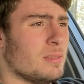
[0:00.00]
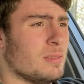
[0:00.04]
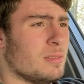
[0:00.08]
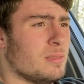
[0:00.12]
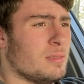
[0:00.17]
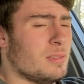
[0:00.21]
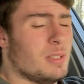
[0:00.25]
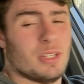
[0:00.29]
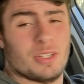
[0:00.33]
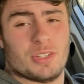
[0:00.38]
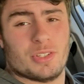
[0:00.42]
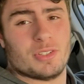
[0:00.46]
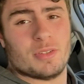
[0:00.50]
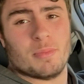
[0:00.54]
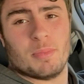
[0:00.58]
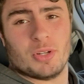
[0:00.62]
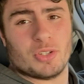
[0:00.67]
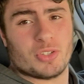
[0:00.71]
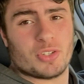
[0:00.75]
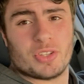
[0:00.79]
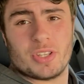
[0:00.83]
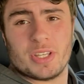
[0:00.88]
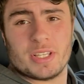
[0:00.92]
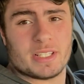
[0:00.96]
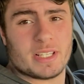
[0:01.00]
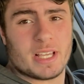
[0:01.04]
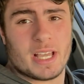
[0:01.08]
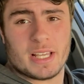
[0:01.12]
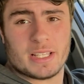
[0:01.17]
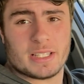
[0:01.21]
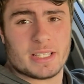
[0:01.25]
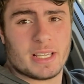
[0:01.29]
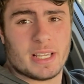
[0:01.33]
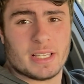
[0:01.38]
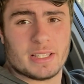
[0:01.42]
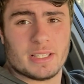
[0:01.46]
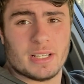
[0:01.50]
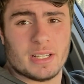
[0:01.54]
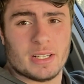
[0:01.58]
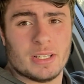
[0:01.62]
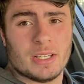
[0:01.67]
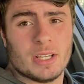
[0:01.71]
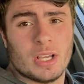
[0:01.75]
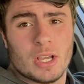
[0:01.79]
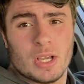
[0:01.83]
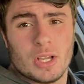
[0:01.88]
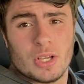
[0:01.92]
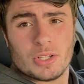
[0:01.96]
Yeah, just a bunch of things I had to get done.
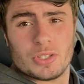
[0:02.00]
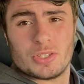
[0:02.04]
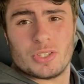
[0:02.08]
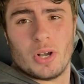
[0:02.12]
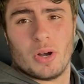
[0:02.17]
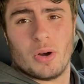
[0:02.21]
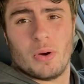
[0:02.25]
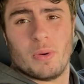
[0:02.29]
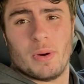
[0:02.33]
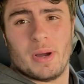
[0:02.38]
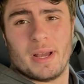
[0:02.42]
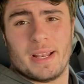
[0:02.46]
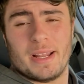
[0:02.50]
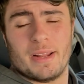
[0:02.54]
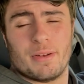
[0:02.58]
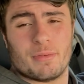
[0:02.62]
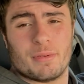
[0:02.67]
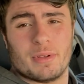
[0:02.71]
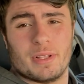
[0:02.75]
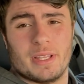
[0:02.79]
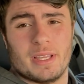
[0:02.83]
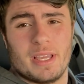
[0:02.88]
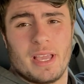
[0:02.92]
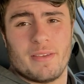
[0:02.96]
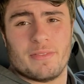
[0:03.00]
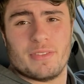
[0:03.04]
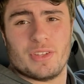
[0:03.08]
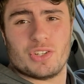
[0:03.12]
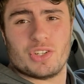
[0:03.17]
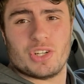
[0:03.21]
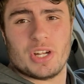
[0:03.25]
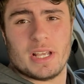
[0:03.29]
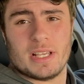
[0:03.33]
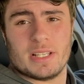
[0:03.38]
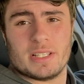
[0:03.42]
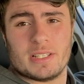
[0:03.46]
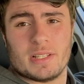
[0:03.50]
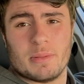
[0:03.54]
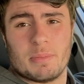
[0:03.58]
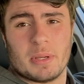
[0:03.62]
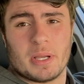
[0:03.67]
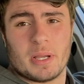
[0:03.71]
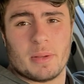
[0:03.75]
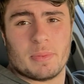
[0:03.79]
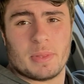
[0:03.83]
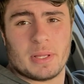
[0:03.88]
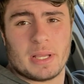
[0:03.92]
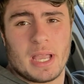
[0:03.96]
So I didn't really have the chance to pick
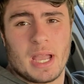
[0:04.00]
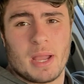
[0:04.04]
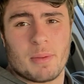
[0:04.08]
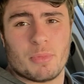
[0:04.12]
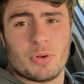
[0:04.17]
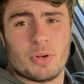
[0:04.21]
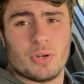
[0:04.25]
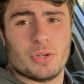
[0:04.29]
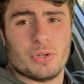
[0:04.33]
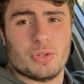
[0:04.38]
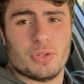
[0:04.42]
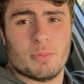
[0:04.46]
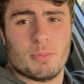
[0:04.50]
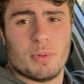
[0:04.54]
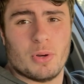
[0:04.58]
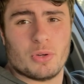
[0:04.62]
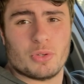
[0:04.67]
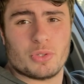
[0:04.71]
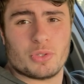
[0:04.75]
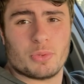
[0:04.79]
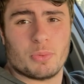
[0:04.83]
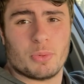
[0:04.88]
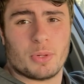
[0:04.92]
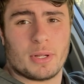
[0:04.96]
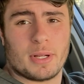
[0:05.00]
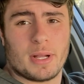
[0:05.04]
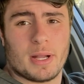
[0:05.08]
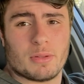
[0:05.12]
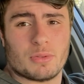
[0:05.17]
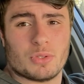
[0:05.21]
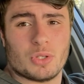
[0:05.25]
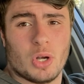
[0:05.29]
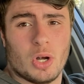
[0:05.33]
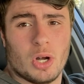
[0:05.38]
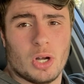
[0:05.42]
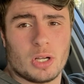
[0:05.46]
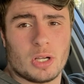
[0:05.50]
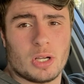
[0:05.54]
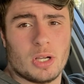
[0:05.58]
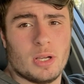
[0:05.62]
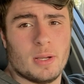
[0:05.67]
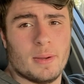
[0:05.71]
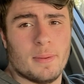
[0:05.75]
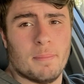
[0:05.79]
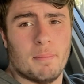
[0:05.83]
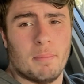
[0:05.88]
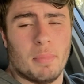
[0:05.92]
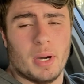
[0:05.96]
up the camera and do the post-workout talk.
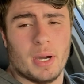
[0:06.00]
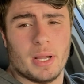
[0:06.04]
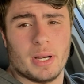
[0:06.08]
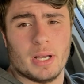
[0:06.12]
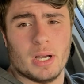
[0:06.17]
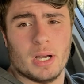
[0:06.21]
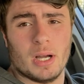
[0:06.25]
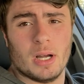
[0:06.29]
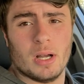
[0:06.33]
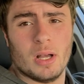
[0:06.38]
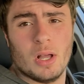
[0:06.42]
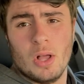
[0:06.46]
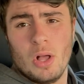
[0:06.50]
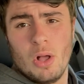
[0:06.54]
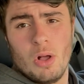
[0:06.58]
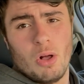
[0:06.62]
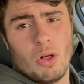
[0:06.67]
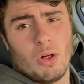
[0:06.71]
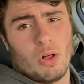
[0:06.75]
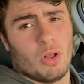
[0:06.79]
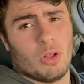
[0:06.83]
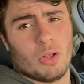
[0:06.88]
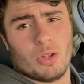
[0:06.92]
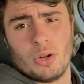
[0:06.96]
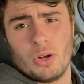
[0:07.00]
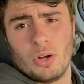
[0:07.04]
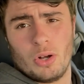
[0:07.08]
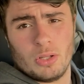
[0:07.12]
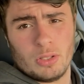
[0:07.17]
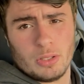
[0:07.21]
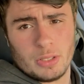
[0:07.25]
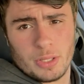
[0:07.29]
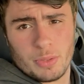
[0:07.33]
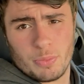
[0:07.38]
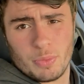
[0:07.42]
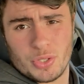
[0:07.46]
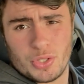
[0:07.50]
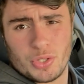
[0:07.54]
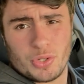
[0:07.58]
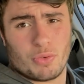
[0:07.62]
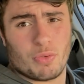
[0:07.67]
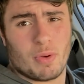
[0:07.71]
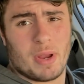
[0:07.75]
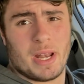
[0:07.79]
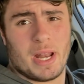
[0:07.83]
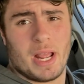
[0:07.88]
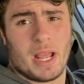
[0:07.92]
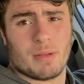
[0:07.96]
But all in all, it was a
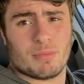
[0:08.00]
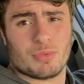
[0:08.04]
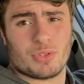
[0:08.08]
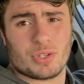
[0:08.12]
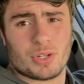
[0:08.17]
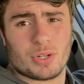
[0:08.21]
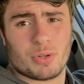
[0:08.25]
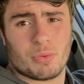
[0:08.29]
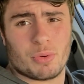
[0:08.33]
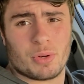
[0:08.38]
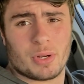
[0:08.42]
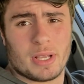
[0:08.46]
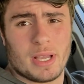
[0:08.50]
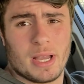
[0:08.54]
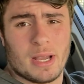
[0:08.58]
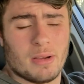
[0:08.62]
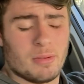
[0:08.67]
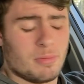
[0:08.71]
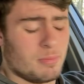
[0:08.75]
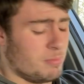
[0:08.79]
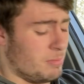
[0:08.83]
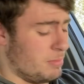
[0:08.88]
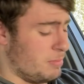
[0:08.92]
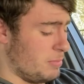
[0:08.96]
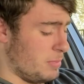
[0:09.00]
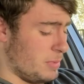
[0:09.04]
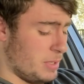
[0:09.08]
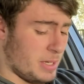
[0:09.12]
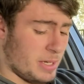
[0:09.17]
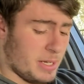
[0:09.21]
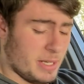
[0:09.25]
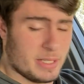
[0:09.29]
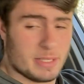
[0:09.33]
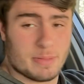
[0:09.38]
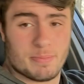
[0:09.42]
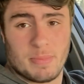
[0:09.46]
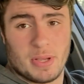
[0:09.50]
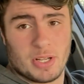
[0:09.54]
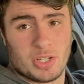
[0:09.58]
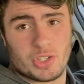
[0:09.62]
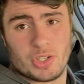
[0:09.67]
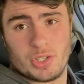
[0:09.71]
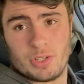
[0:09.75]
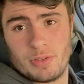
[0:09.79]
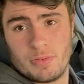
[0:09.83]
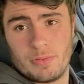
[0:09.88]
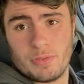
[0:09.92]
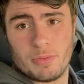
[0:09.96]
great hamstring workout. Like I
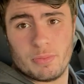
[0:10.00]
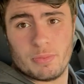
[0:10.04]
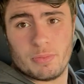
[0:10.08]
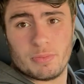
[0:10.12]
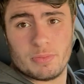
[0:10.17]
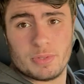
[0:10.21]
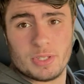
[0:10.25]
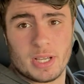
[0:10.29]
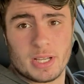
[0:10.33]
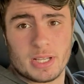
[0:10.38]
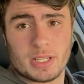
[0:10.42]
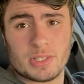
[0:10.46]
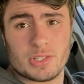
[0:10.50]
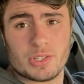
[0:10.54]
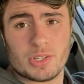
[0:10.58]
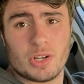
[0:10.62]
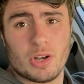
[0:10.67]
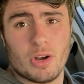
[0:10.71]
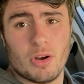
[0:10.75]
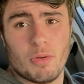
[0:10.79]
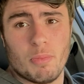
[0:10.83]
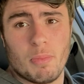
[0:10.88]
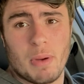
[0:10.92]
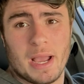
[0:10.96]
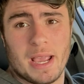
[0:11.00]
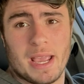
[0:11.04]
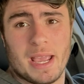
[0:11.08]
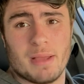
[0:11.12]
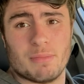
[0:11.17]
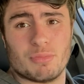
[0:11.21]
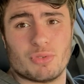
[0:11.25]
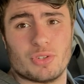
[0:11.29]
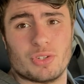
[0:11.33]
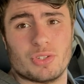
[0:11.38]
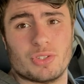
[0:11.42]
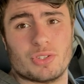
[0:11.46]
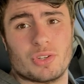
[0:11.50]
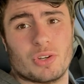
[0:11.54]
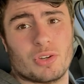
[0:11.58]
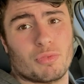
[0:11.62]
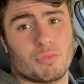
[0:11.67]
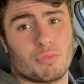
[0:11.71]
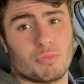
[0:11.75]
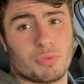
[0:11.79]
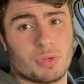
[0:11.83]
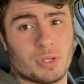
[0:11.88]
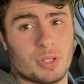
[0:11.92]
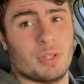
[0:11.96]
mentioned a few seconds ago, my hamstrings are
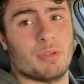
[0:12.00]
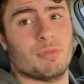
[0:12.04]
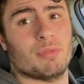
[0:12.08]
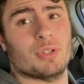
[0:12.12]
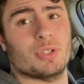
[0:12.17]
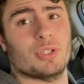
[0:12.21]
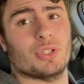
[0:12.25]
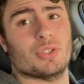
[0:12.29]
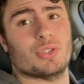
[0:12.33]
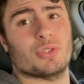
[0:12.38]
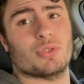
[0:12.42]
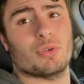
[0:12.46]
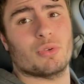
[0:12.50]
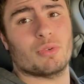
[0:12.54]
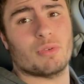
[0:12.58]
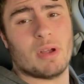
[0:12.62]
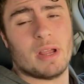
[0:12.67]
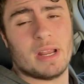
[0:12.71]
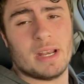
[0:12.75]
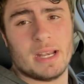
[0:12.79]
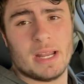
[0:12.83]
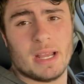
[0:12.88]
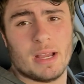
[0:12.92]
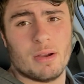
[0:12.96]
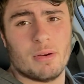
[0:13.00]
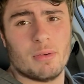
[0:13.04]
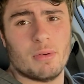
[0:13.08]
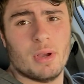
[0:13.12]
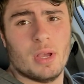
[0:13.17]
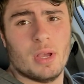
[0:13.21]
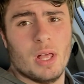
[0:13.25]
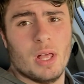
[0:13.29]
really, really sore right now.